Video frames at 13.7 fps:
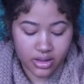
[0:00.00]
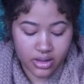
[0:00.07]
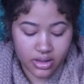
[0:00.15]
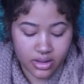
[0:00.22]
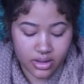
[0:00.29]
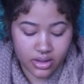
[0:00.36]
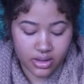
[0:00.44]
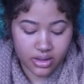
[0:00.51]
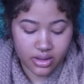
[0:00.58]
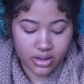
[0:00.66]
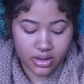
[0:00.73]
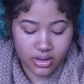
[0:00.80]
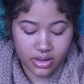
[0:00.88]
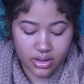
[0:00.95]

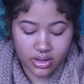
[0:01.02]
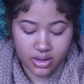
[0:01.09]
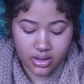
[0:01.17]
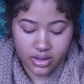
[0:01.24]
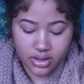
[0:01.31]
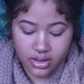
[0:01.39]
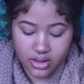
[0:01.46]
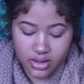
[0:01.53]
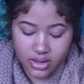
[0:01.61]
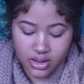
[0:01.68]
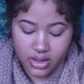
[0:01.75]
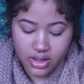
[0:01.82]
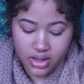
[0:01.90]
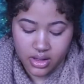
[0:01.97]

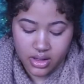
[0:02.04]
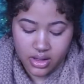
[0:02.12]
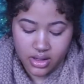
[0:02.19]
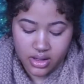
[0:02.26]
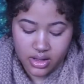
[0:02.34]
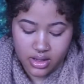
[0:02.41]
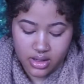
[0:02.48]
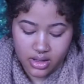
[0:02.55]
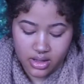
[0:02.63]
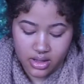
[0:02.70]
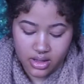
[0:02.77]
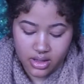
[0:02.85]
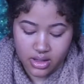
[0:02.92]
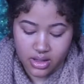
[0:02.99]

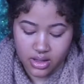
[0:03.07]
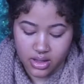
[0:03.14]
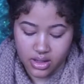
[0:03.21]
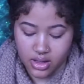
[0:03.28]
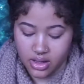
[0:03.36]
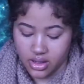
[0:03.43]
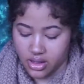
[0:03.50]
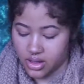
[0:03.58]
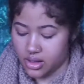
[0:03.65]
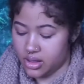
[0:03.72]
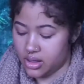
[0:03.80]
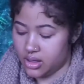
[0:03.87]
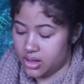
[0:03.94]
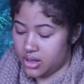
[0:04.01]

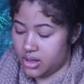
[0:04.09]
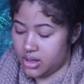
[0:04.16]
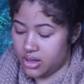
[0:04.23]
No one is speaking in this clip.